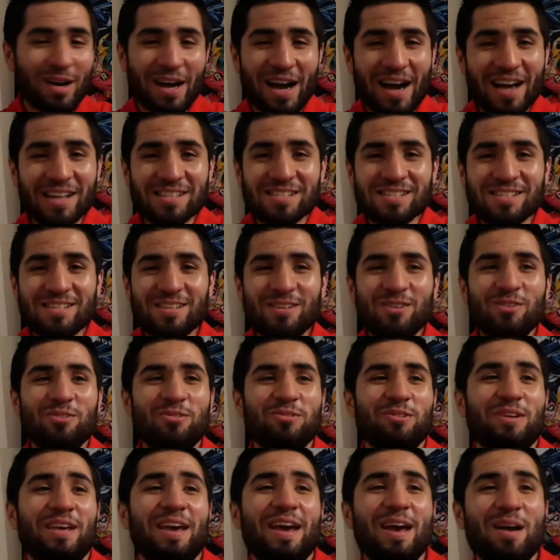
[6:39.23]
I
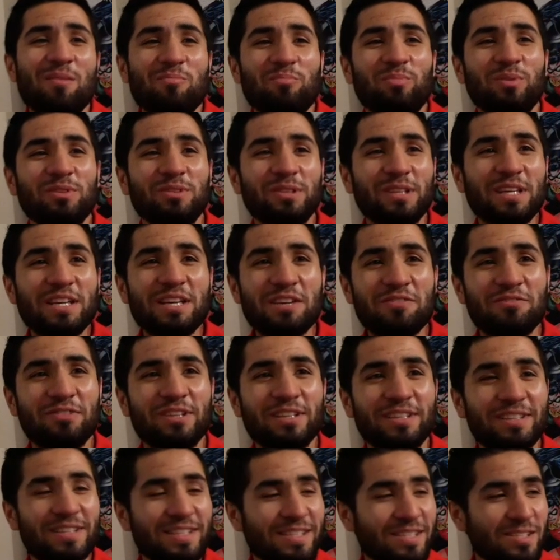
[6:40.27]
still can't believe
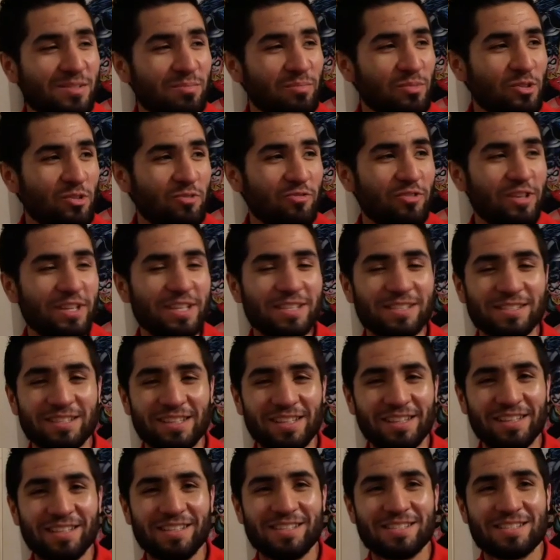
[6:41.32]
that this movie
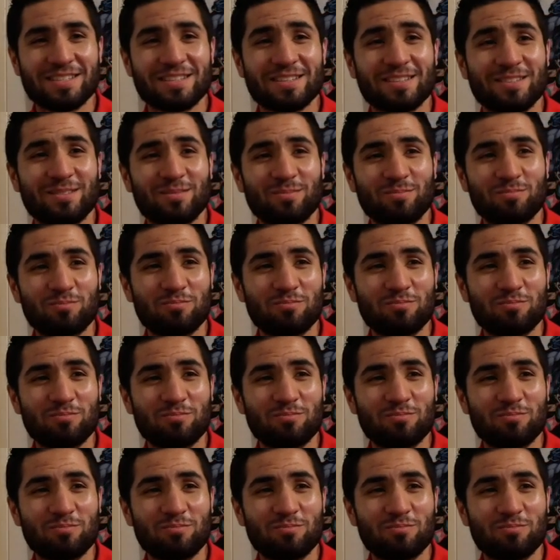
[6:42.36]
is